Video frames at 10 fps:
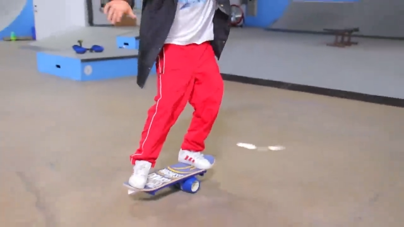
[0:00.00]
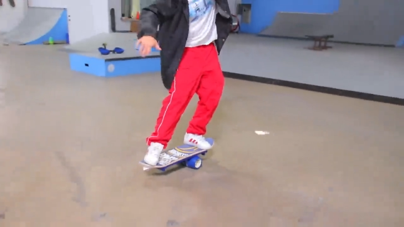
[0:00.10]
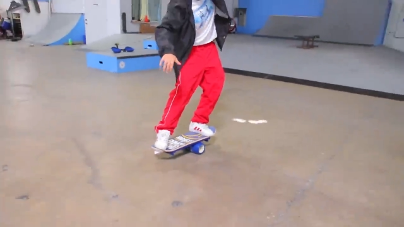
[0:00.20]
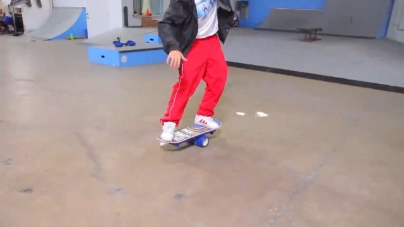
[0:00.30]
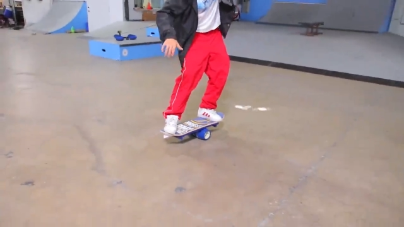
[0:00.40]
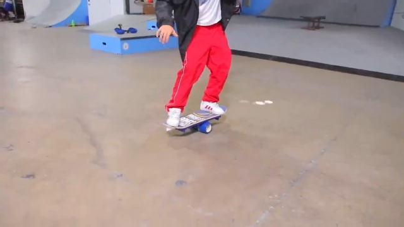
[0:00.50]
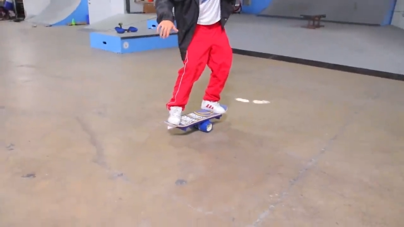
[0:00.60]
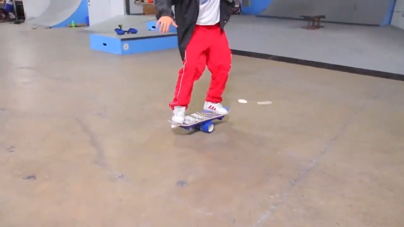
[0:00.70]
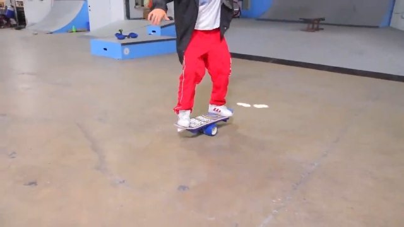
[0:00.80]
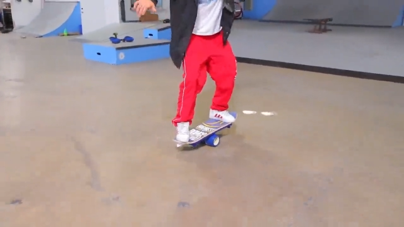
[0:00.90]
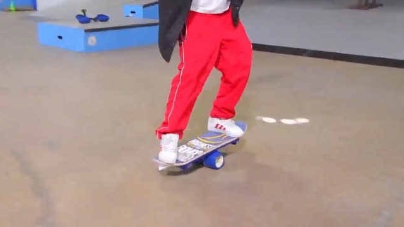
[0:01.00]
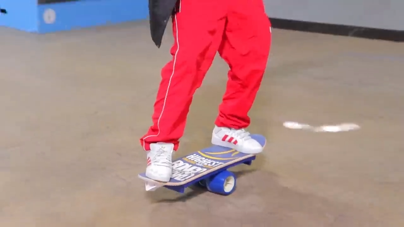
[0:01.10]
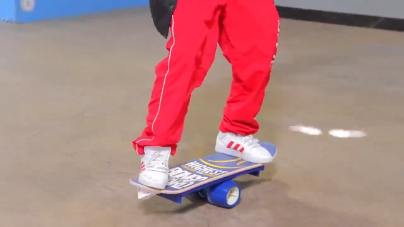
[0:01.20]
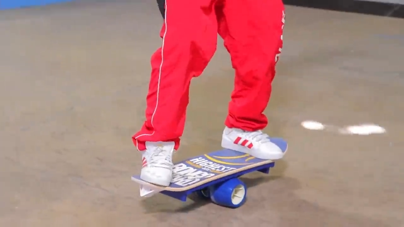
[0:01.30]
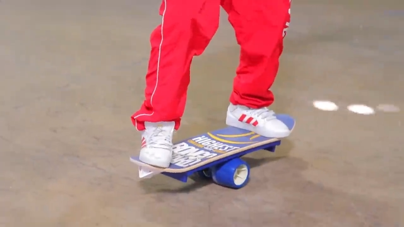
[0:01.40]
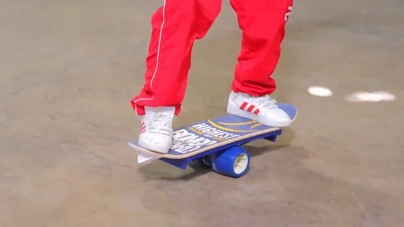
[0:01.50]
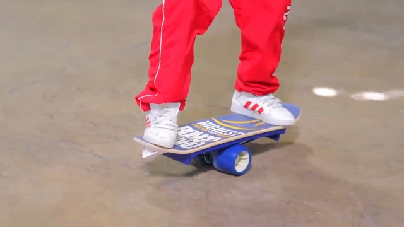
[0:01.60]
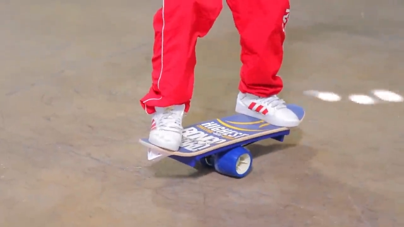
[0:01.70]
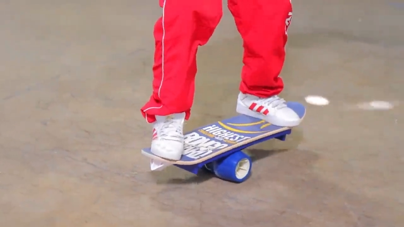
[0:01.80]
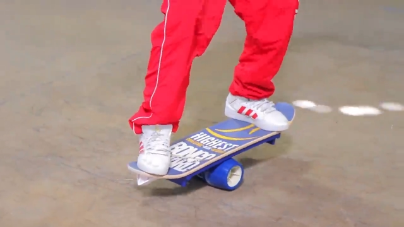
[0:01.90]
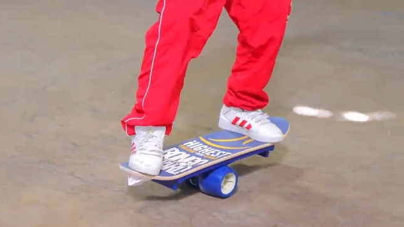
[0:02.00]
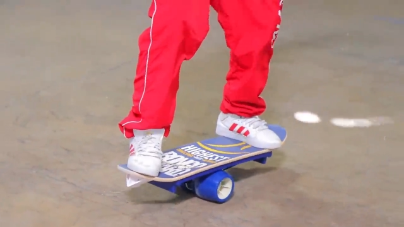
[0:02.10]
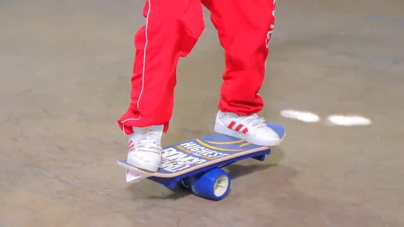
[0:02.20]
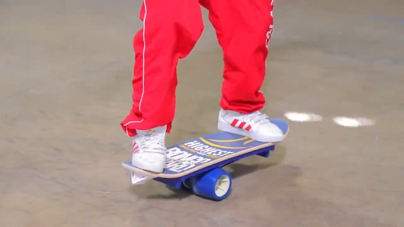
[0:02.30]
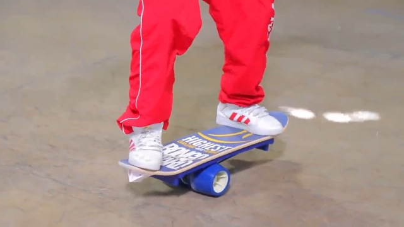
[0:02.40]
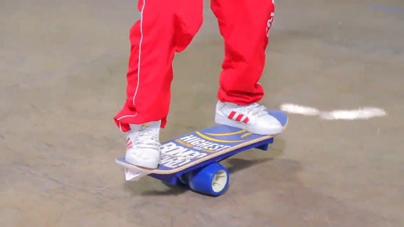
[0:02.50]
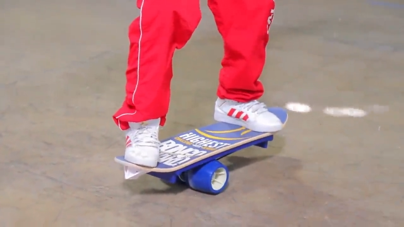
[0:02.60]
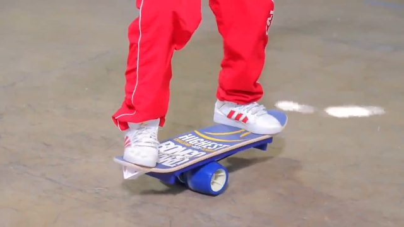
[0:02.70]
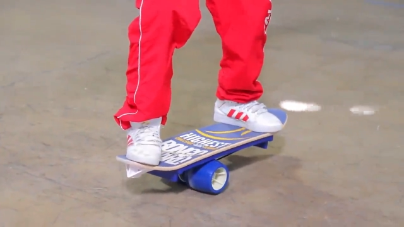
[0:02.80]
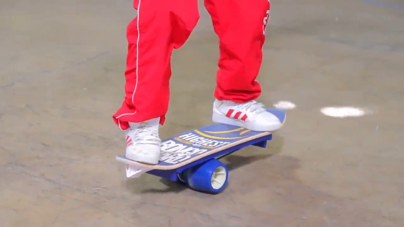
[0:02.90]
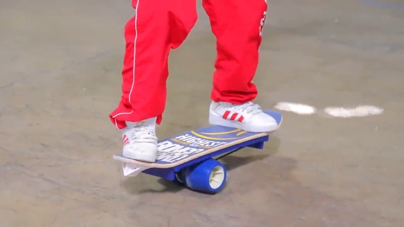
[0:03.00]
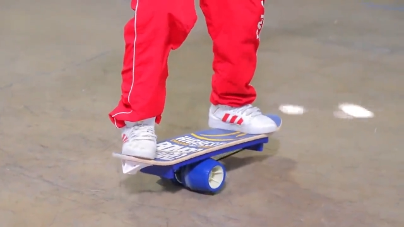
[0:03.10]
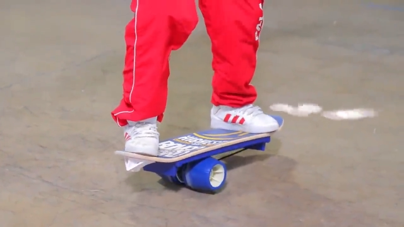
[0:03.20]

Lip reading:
Nobody's mouth can be seen.